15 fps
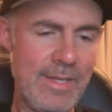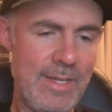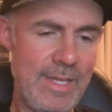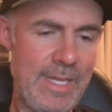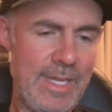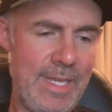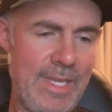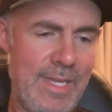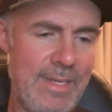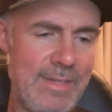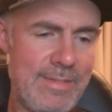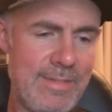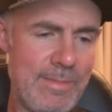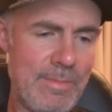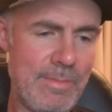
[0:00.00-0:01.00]

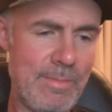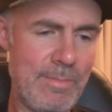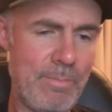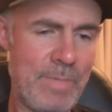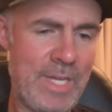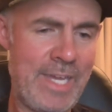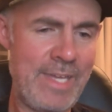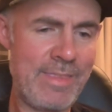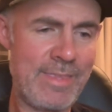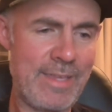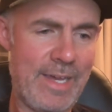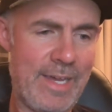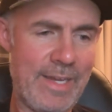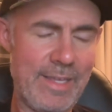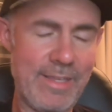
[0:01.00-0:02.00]
And my
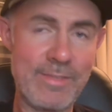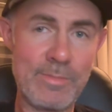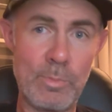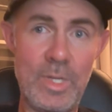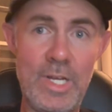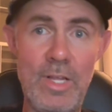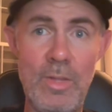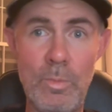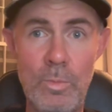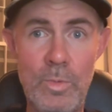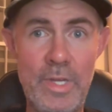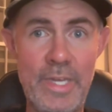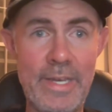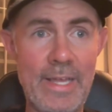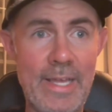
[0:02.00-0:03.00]
thought is, well,
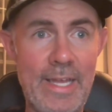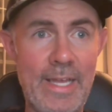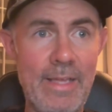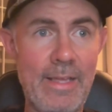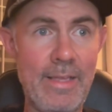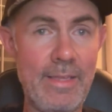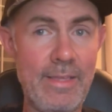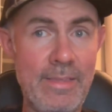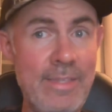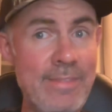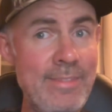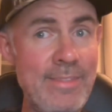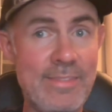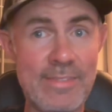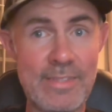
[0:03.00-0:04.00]
one,
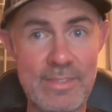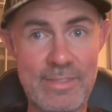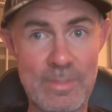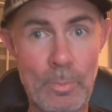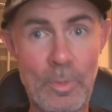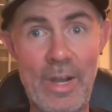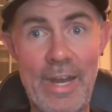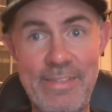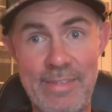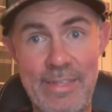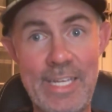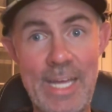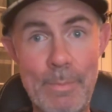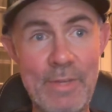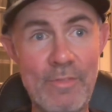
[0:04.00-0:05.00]
this is surprising
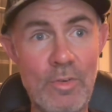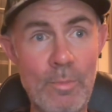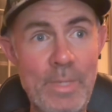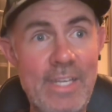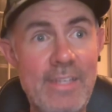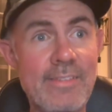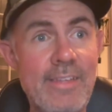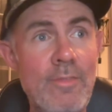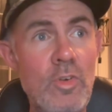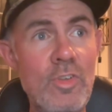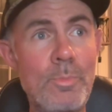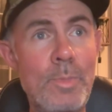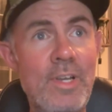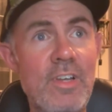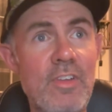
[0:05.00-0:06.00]
coming from me because I've
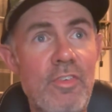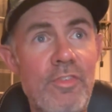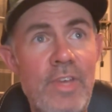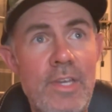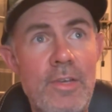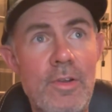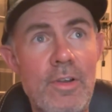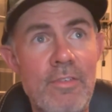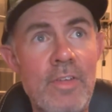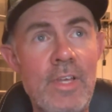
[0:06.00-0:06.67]
always been a defender of,